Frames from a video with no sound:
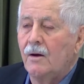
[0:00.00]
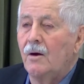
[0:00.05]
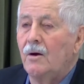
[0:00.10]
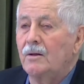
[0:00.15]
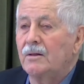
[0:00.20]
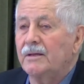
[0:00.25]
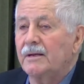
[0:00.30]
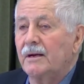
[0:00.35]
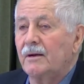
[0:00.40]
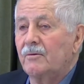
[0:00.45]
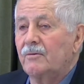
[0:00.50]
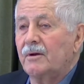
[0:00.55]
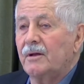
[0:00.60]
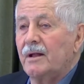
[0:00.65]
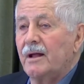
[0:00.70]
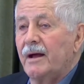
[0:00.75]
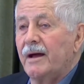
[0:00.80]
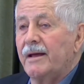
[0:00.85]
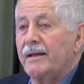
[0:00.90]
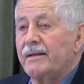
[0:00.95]
Hauled it
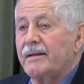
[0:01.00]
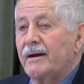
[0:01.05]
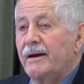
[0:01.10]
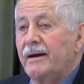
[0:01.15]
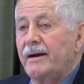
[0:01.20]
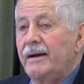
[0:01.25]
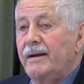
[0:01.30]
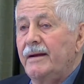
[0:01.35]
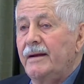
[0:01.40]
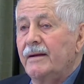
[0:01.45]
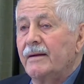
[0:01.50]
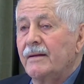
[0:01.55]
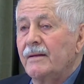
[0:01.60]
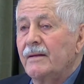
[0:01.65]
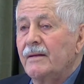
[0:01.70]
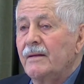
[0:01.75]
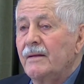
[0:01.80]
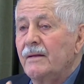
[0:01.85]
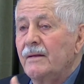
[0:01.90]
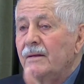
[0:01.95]
out at high tide.
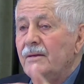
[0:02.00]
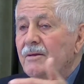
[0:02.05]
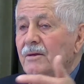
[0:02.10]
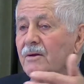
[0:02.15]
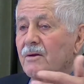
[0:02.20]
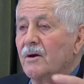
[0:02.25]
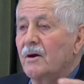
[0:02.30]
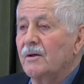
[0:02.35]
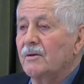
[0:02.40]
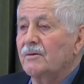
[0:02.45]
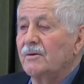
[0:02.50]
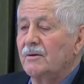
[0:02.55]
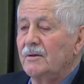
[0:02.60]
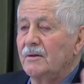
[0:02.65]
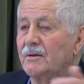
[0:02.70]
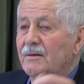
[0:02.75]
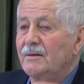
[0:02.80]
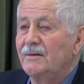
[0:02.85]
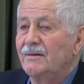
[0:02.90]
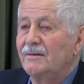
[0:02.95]
You got
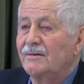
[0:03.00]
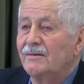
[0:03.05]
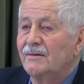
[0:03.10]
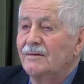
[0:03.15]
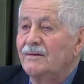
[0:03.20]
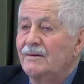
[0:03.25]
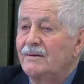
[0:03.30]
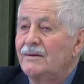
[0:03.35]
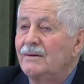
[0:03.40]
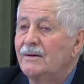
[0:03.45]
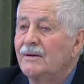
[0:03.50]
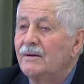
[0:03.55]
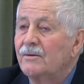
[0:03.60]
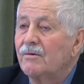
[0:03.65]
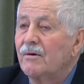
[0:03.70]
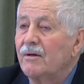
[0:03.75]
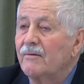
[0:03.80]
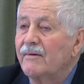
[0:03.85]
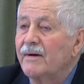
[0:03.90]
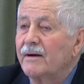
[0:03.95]
till
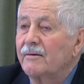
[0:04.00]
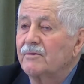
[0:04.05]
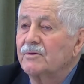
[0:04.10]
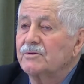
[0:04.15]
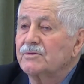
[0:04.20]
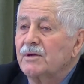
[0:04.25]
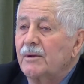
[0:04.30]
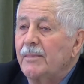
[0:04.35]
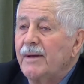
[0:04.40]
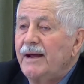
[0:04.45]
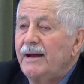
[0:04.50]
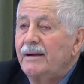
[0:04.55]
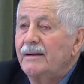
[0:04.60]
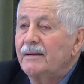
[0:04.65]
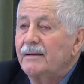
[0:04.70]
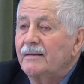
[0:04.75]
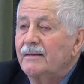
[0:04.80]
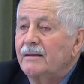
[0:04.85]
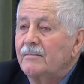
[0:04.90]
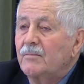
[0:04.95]
12 hours to
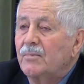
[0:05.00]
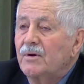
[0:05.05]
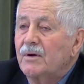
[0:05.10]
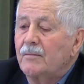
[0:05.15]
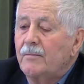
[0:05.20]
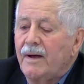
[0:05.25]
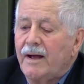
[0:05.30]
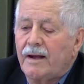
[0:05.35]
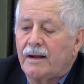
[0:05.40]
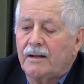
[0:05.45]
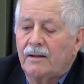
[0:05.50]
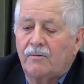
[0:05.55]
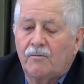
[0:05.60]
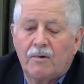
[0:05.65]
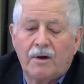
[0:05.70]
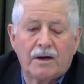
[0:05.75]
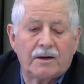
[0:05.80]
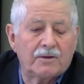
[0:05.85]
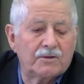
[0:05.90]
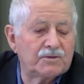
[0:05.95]
paint it and put it back in
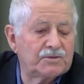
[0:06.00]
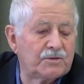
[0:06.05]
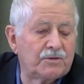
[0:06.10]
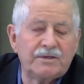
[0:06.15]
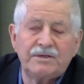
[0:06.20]
the water.